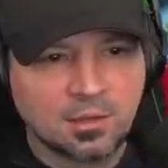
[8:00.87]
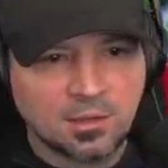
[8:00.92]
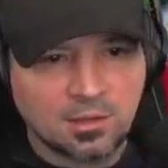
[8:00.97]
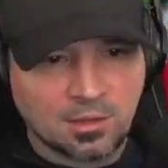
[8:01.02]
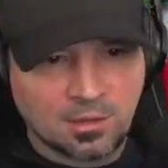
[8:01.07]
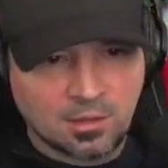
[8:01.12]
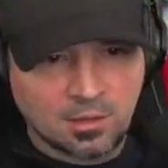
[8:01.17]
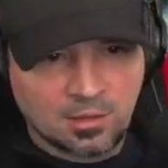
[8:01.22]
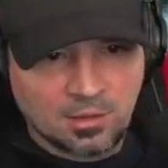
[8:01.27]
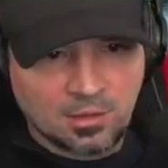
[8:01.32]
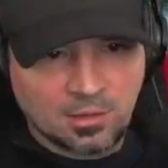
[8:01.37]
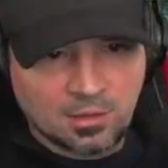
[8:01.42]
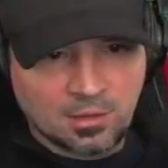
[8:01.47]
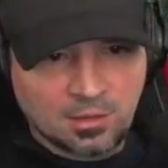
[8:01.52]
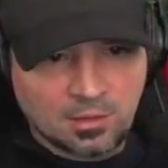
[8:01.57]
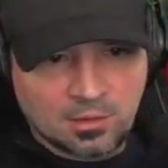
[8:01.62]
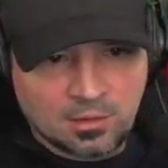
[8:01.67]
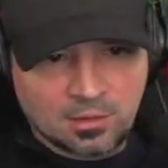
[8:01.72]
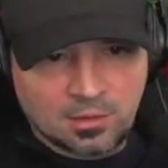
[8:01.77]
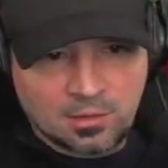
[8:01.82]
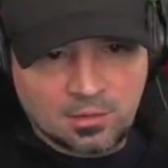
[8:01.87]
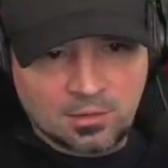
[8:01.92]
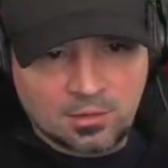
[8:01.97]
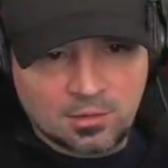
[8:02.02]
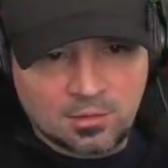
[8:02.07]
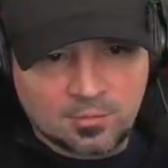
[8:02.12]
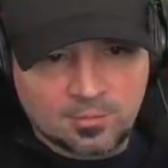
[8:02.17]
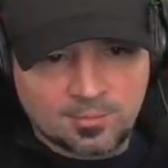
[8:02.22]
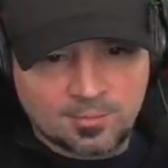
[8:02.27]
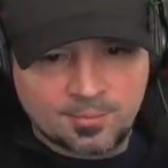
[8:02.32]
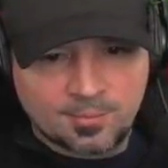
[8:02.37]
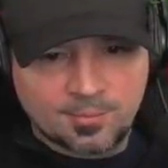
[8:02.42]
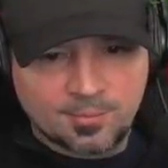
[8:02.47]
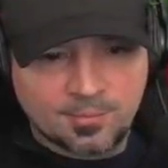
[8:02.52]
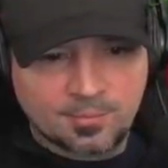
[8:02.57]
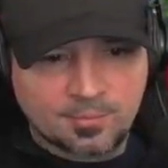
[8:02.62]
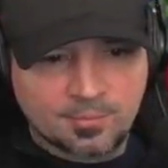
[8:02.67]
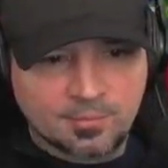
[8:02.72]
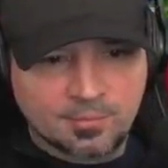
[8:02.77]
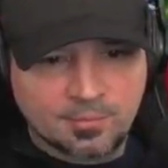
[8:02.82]

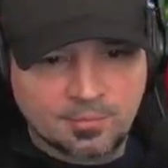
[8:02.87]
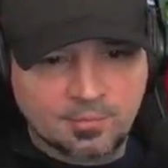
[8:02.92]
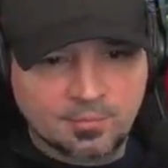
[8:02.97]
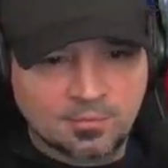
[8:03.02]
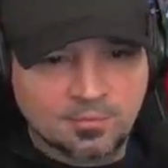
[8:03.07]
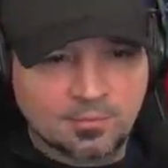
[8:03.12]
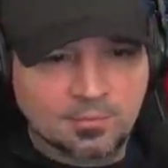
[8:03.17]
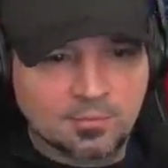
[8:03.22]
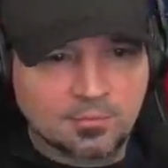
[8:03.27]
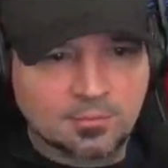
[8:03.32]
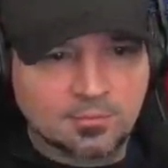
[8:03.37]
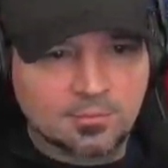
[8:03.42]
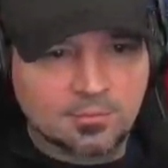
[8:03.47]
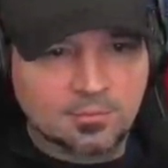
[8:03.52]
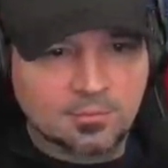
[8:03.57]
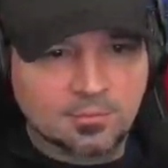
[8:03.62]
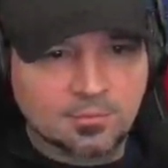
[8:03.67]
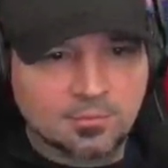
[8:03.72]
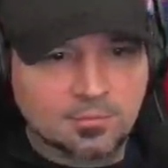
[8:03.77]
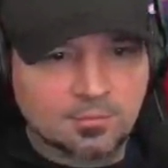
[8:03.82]
[no speech]